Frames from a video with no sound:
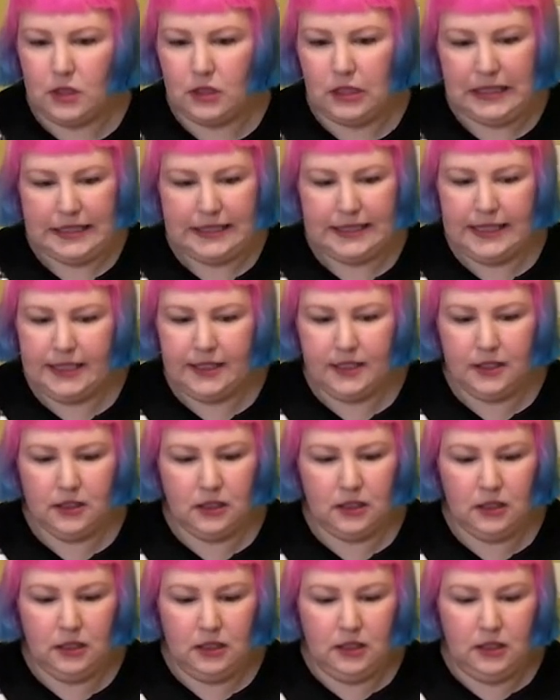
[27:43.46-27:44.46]
And
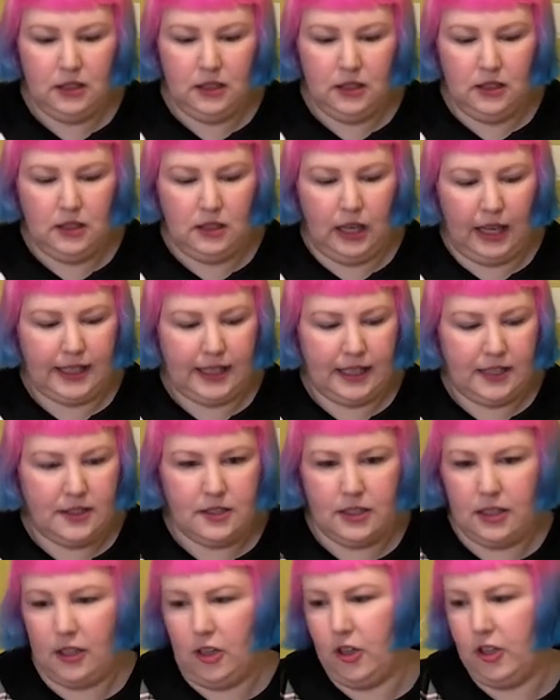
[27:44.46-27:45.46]
then I guess
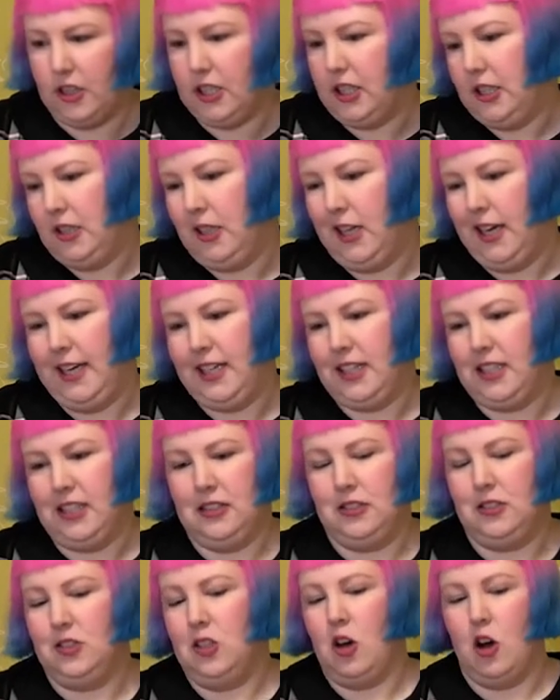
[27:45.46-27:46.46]
the only like
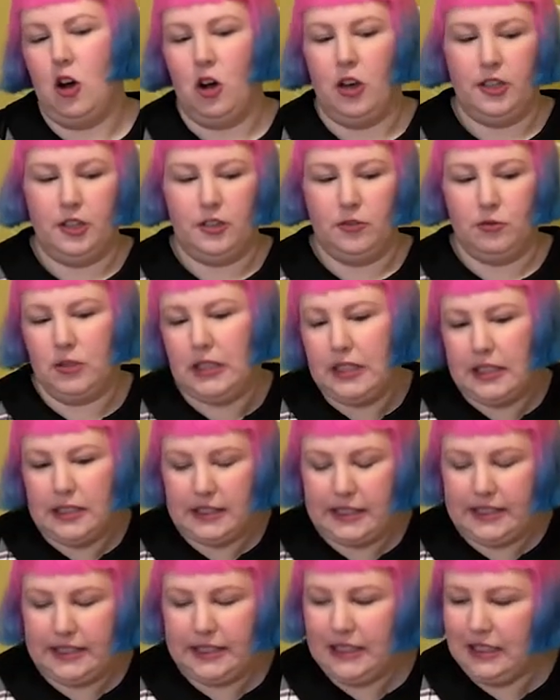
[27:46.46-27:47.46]
con
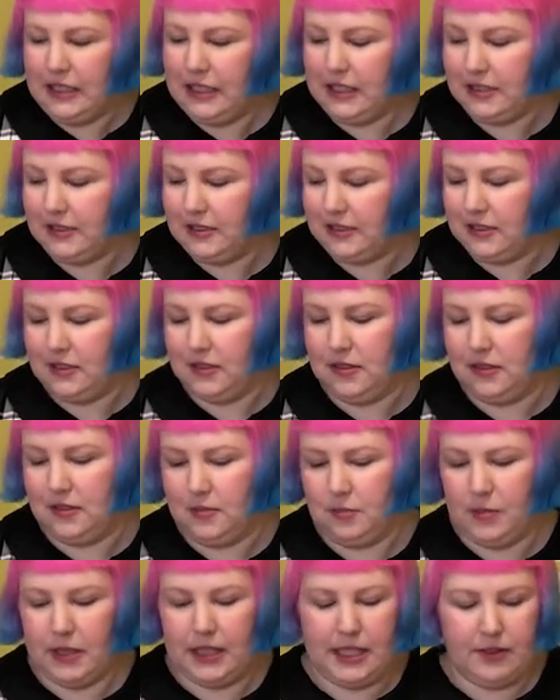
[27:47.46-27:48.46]
really,
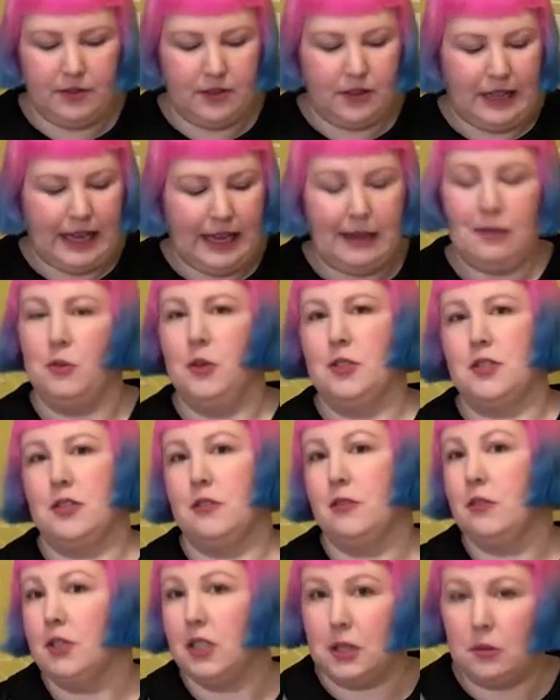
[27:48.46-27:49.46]
but even that
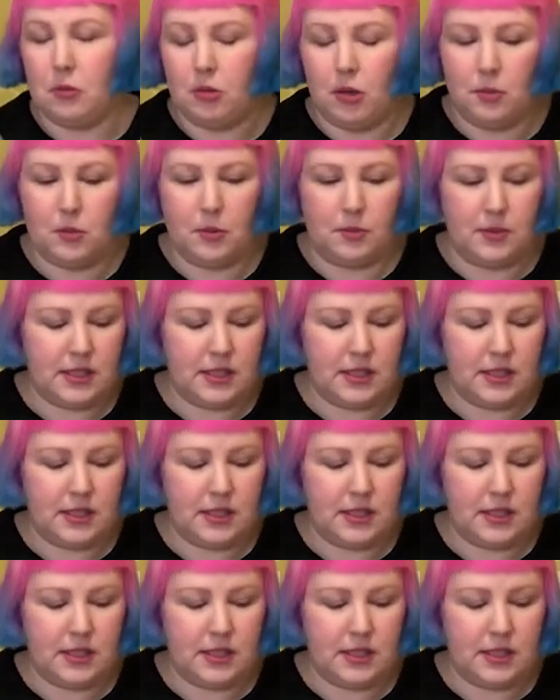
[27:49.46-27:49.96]
wasn't really a problem,